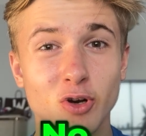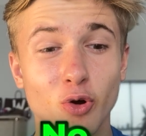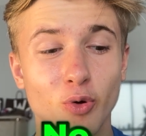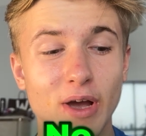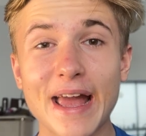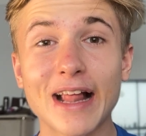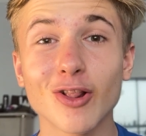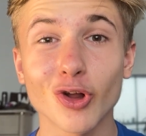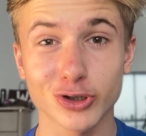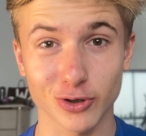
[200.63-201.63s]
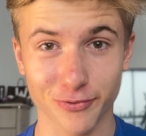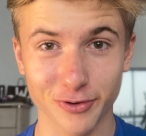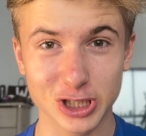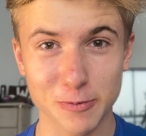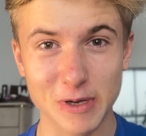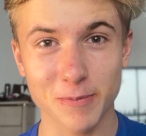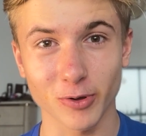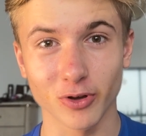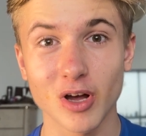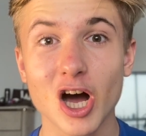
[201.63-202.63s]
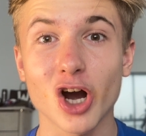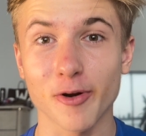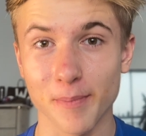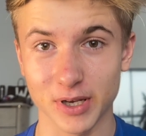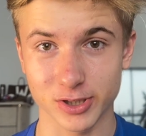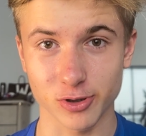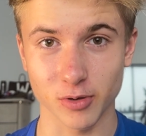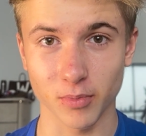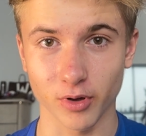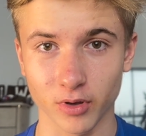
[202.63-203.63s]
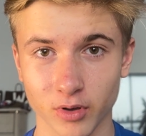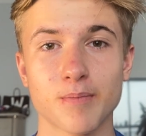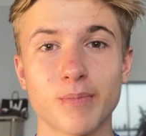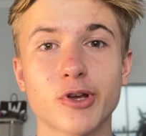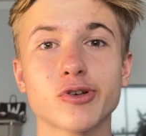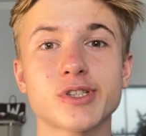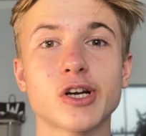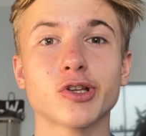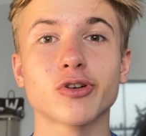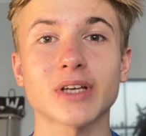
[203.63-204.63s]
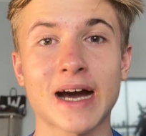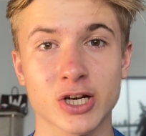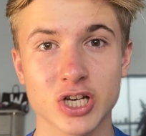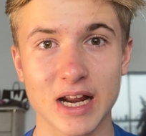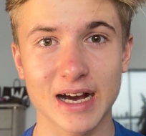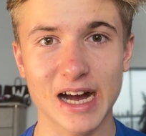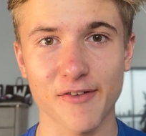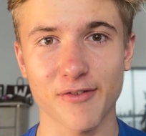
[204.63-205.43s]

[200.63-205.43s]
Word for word: No, a lot of rich people are miserable because they're not actually high